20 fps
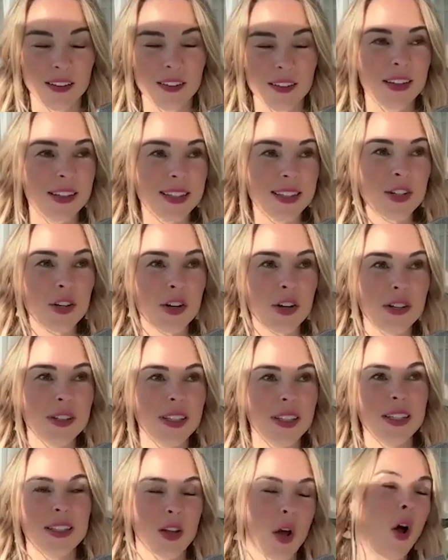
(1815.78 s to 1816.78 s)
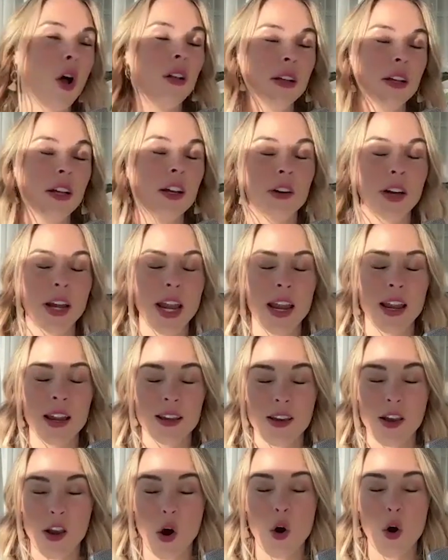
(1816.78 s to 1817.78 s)
listeners, let's all
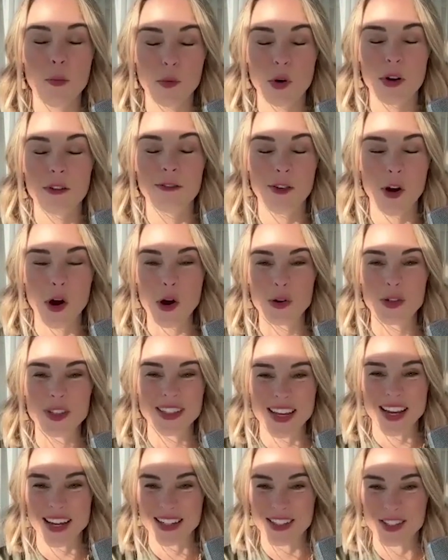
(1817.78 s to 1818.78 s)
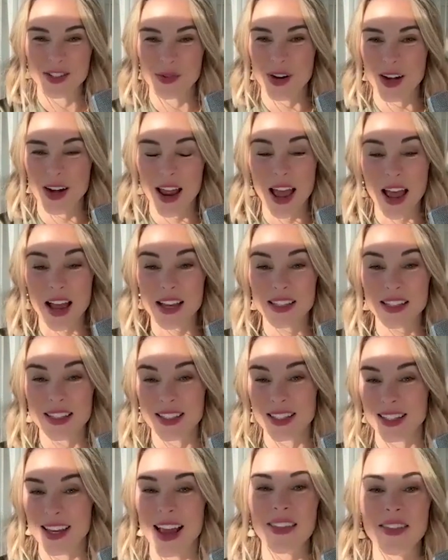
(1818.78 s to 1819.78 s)
agree no more phones next to our
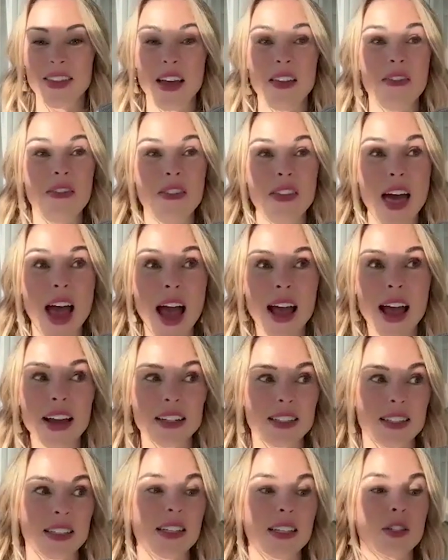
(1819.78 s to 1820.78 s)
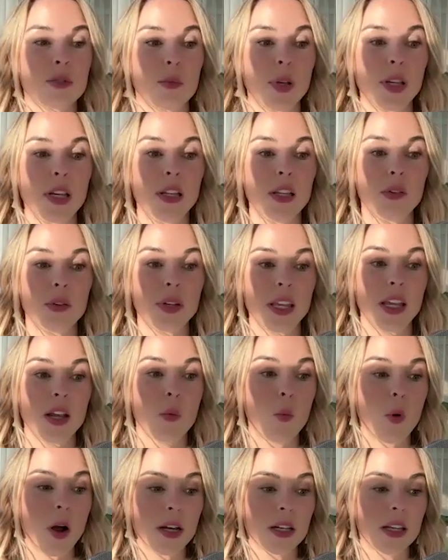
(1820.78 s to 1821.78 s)
heads. And then next is really
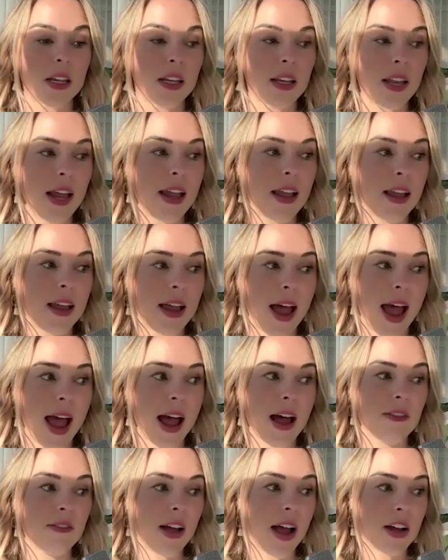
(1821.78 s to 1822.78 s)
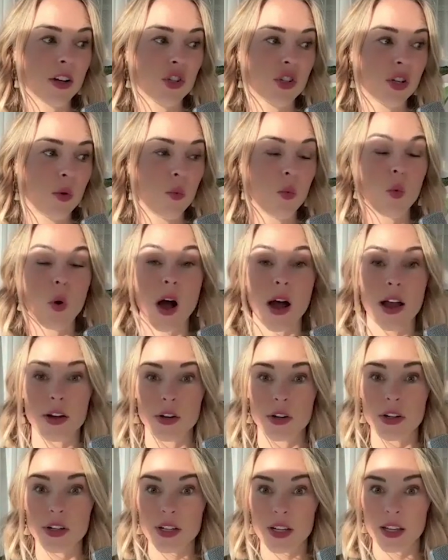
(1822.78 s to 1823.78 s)
looking what can I have actually
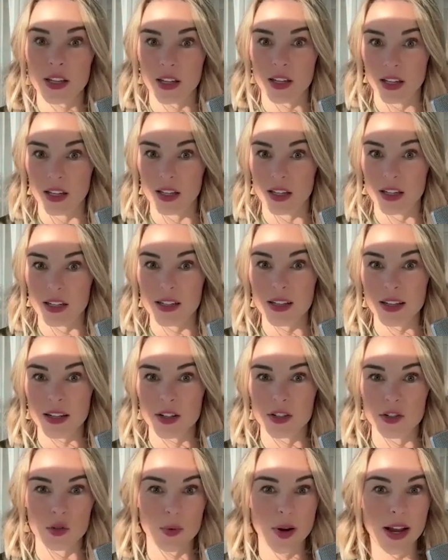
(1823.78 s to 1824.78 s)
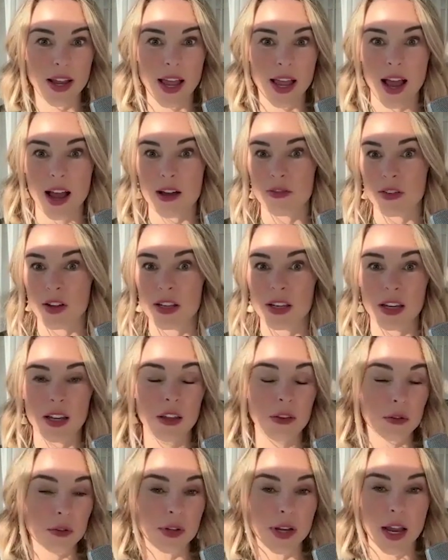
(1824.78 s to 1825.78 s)
wired in? Like, do I have an
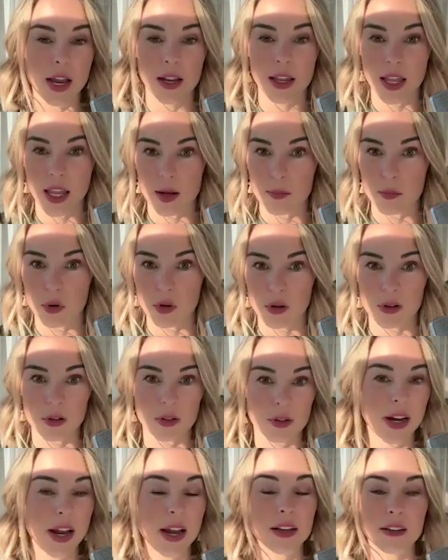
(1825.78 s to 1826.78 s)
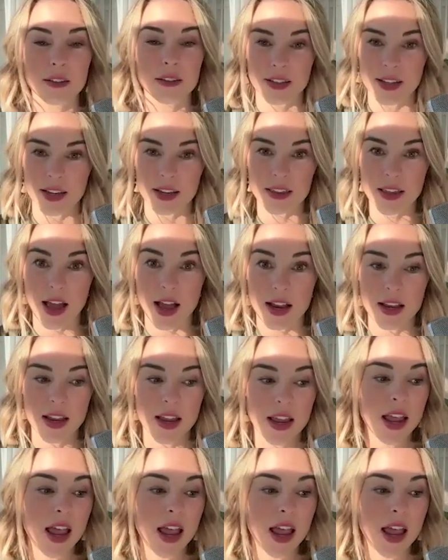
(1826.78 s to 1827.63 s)
Ethernet cable or anything like that?